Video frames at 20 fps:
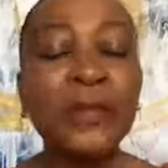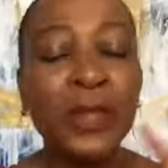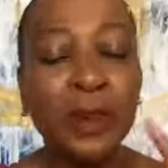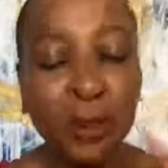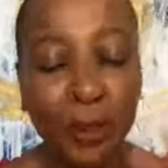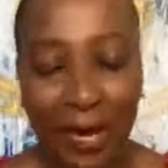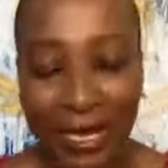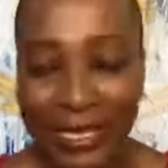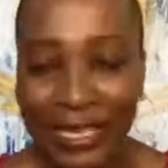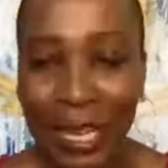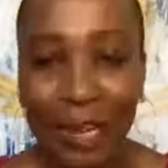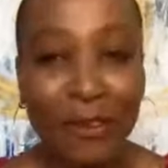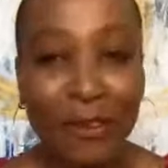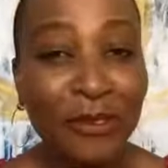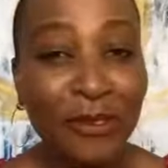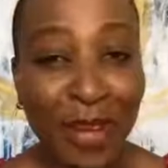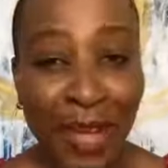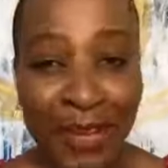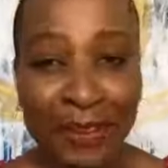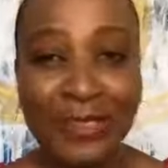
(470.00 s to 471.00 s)
Write down
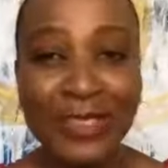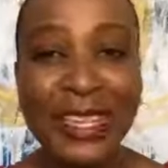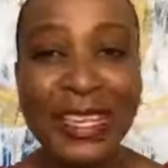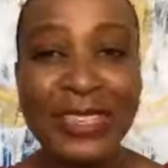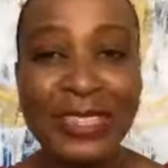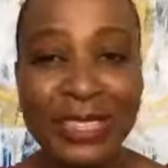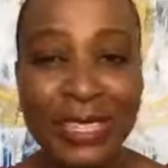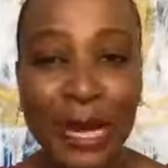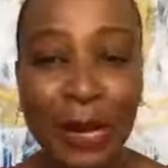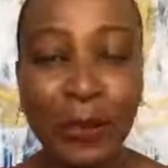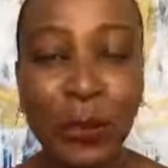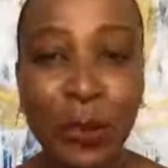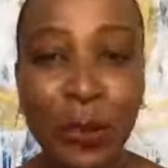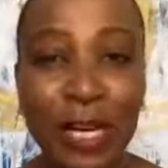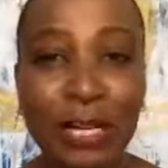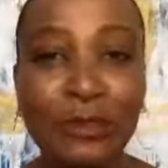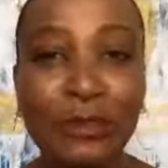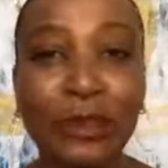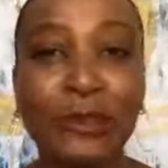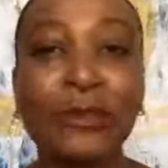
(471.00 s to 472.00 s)
five things that I'm
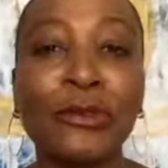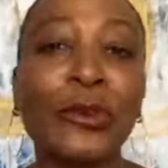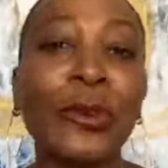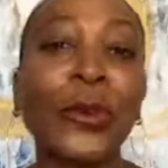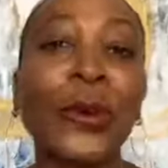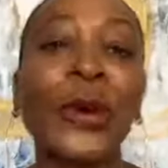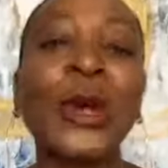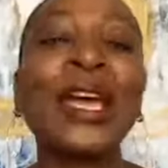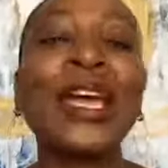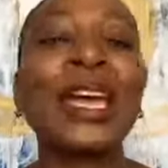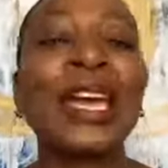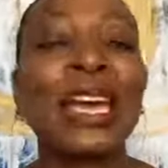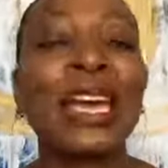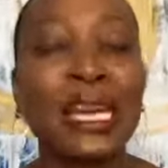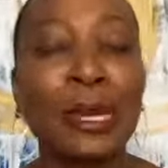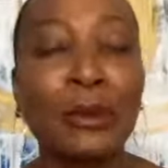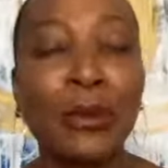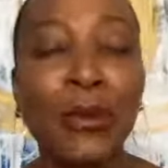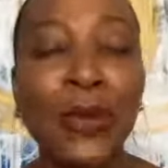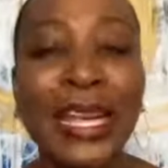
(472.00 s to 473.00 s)
grateful for, and
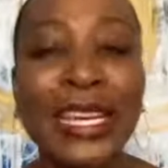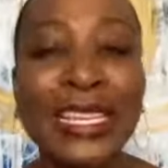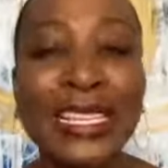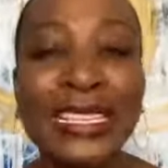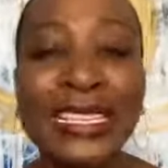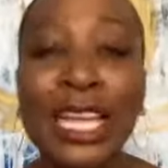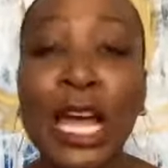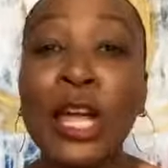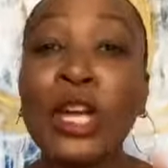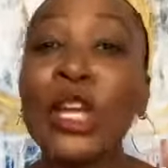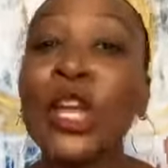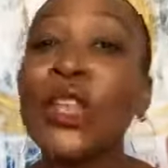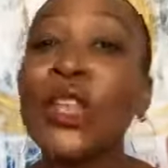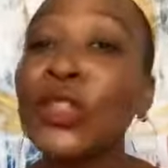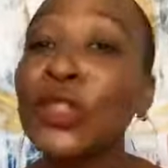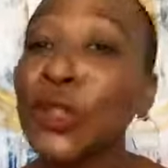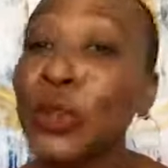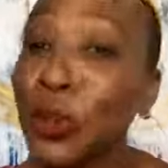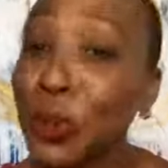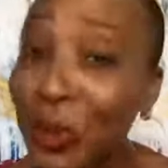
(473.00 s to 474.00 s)
I'm writing down
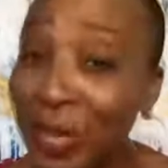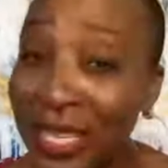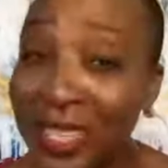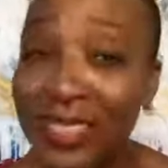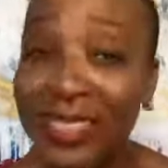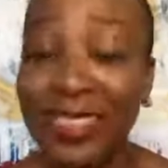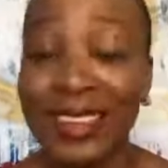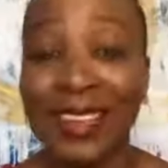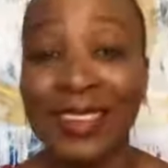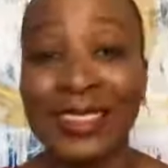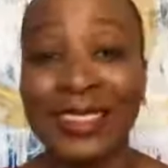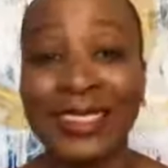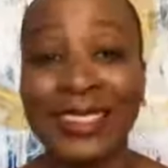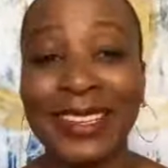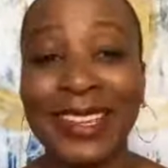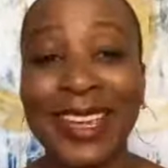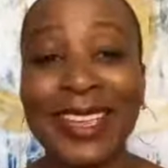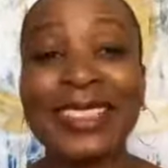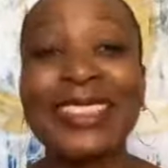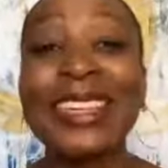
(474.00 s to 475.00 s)
three things
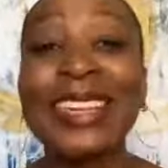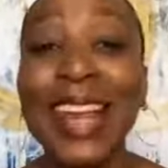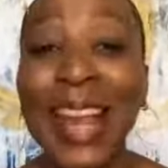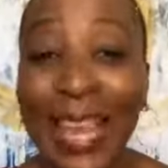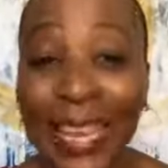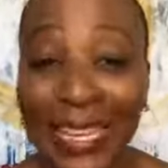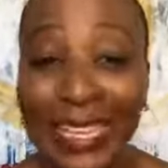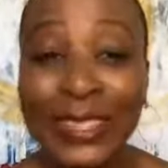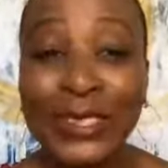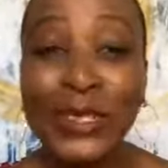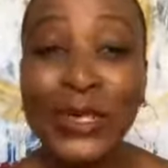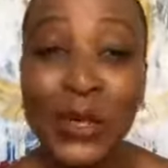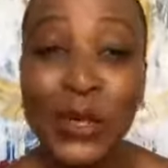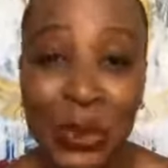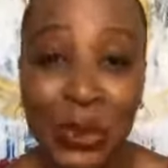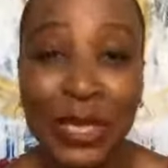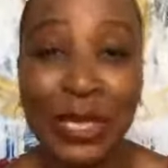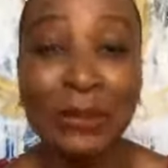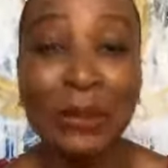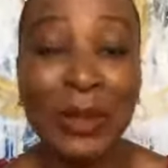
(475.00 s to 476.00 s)
that I can
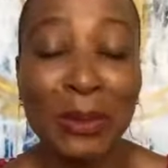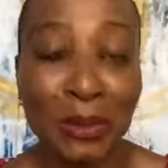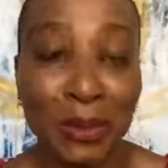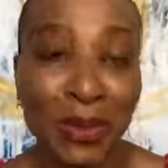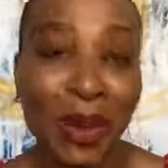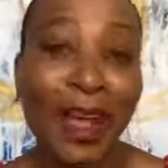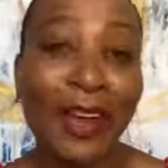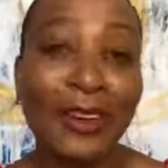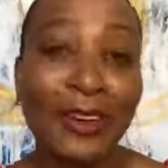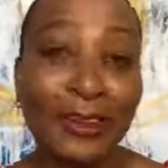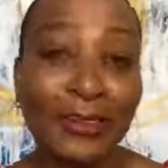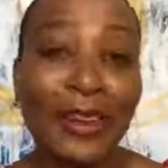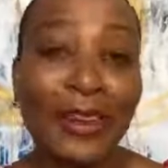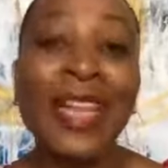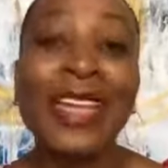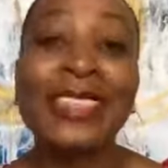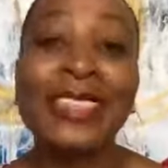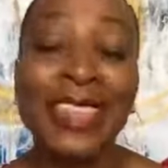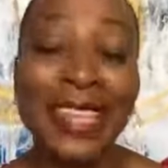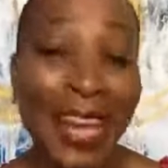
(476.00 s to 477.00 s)
truly be proud of
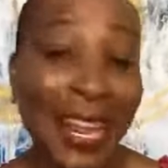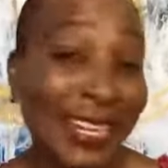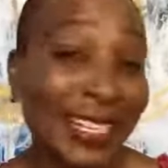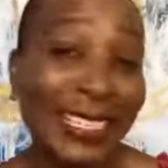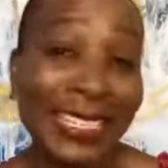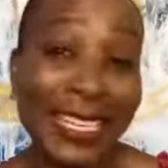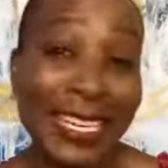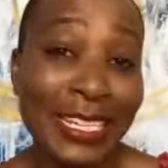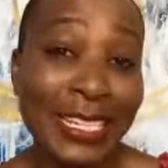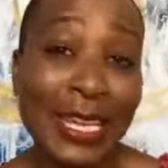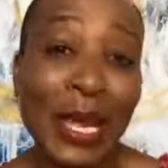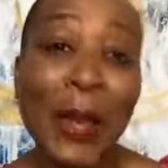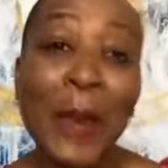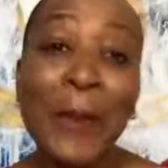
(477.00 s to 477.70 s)
that I did.